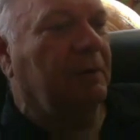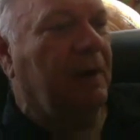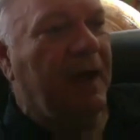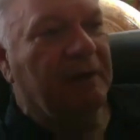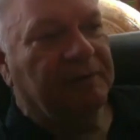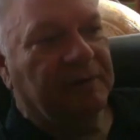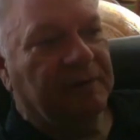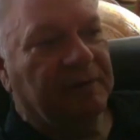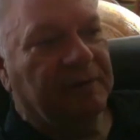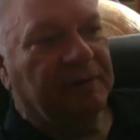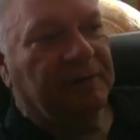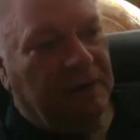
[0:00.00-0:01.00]
you have
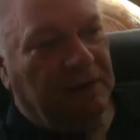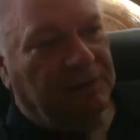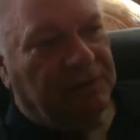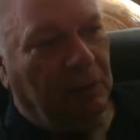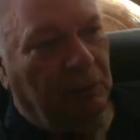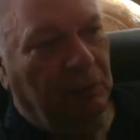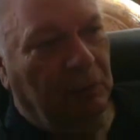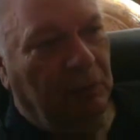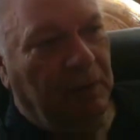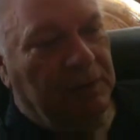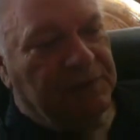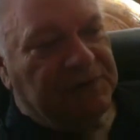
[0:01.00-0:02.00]
so
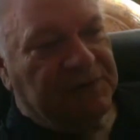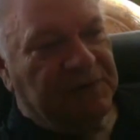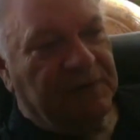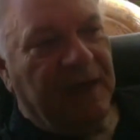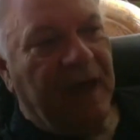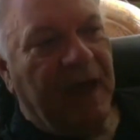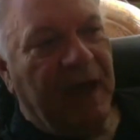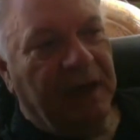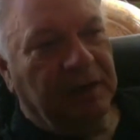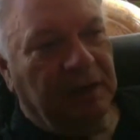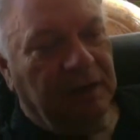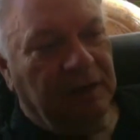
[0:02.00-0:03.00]
when you see
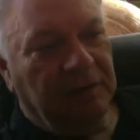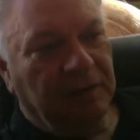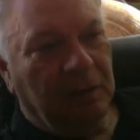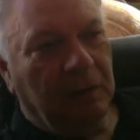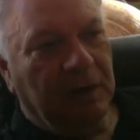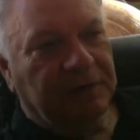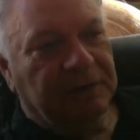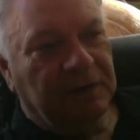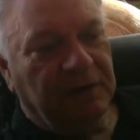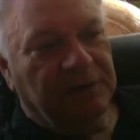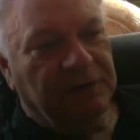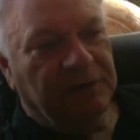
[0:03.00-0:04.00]
that, the question
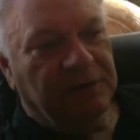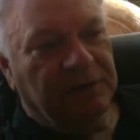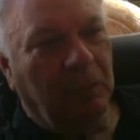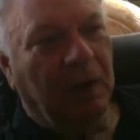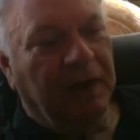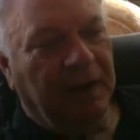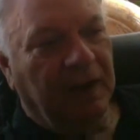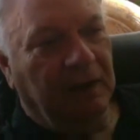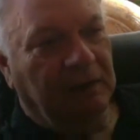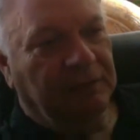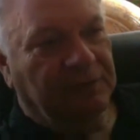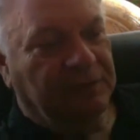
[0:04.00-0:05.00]
is is what
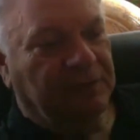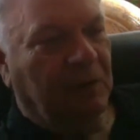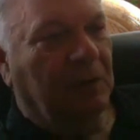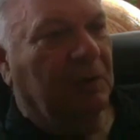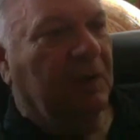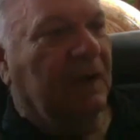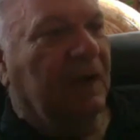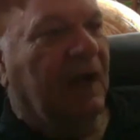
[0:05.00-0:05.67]
else? So